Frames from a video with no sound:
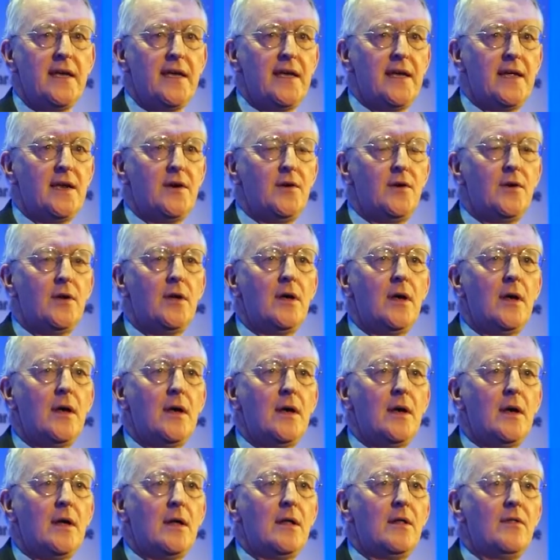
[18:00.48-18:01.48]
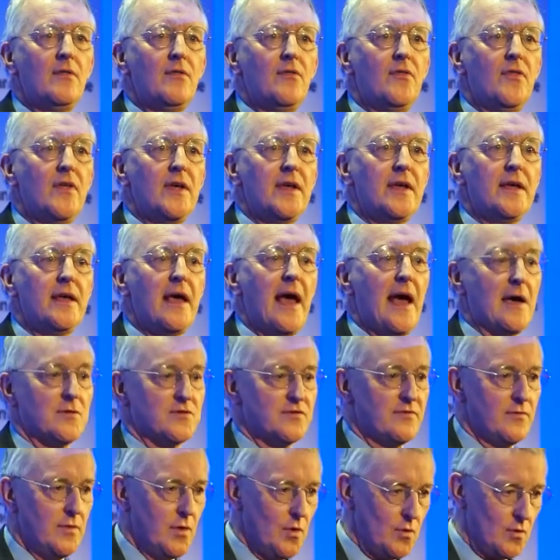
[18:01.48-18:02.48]
in the House
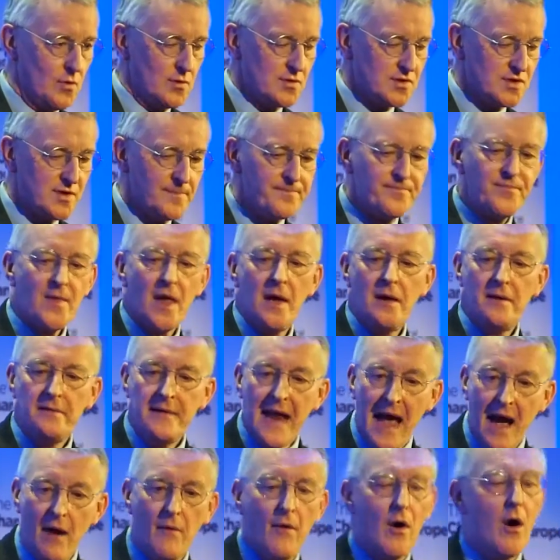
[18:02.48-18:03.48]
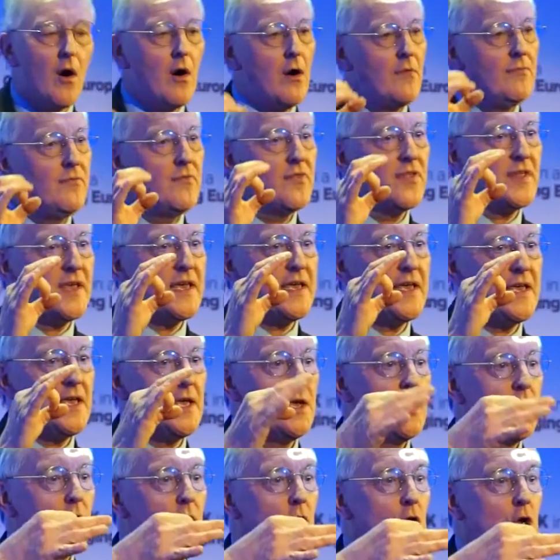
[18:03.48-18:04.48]
of Lords. Now, on the
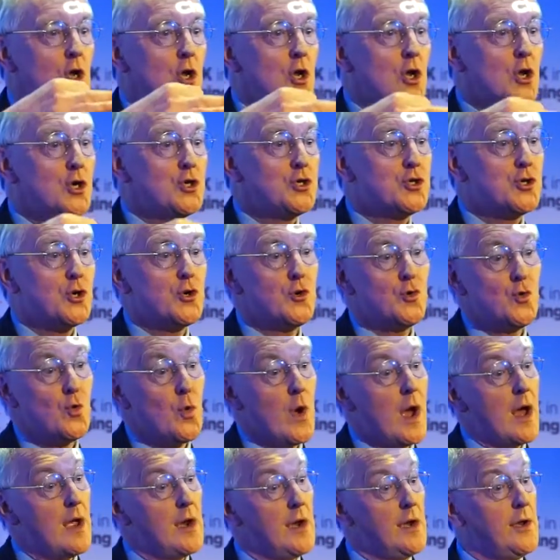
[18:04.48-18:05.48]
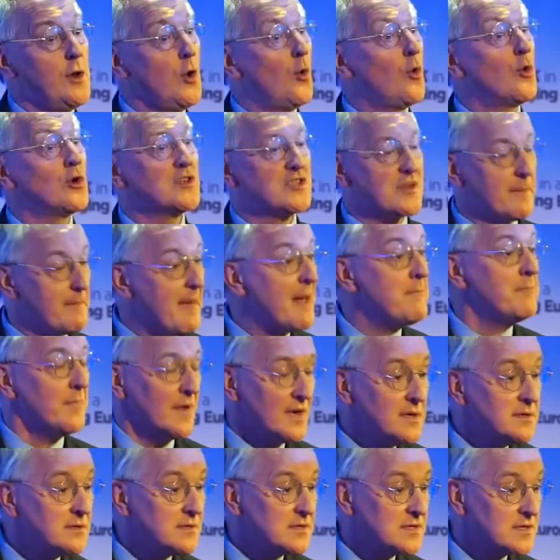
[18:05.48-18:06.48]
two Lords
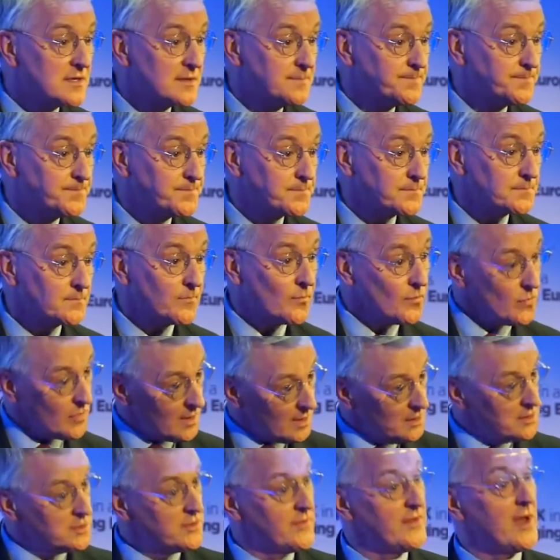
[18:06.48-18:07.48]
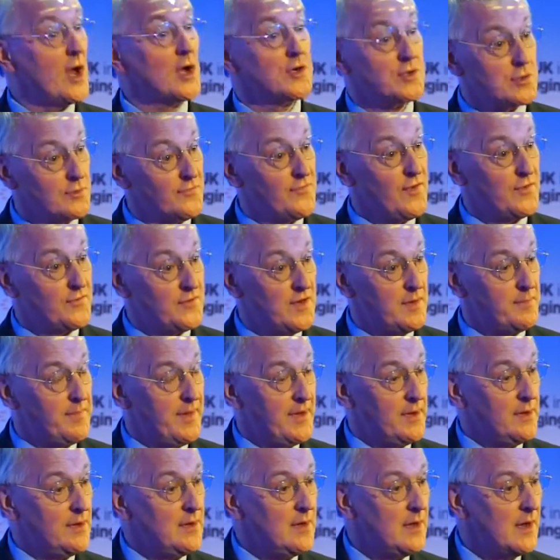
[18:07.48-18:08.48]
amendments to the Article 50
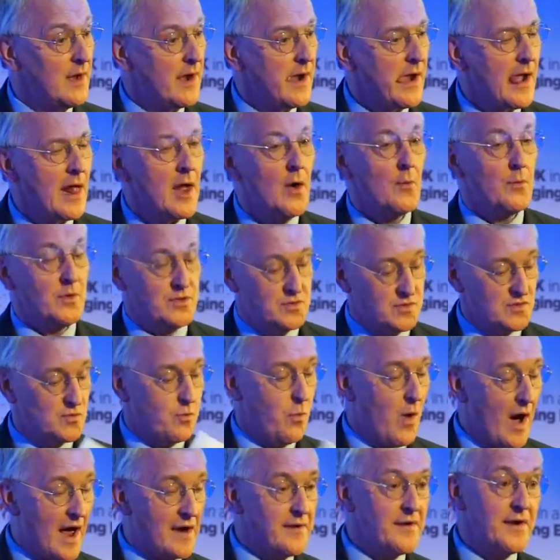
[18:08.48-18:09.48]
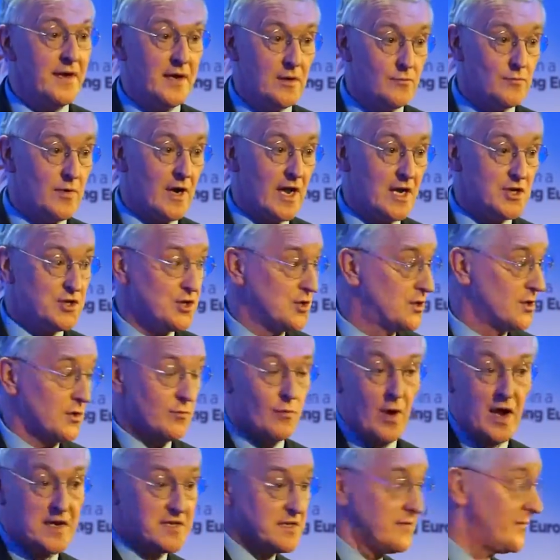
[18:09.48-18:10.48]
bill, which was one in relation to the
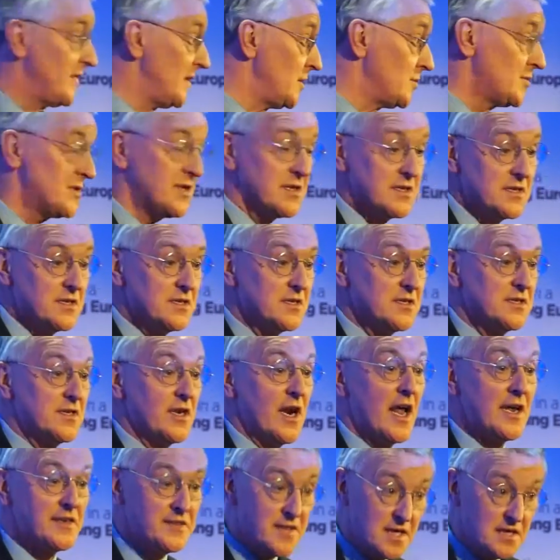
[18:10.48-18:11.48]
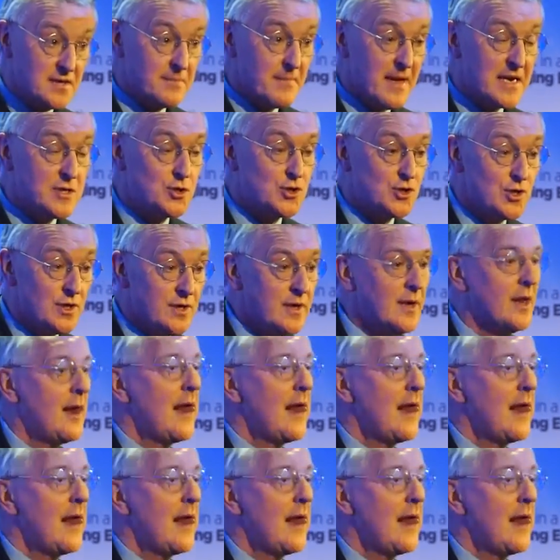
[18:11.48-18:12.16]
rights of EU citizens that I didn't mention,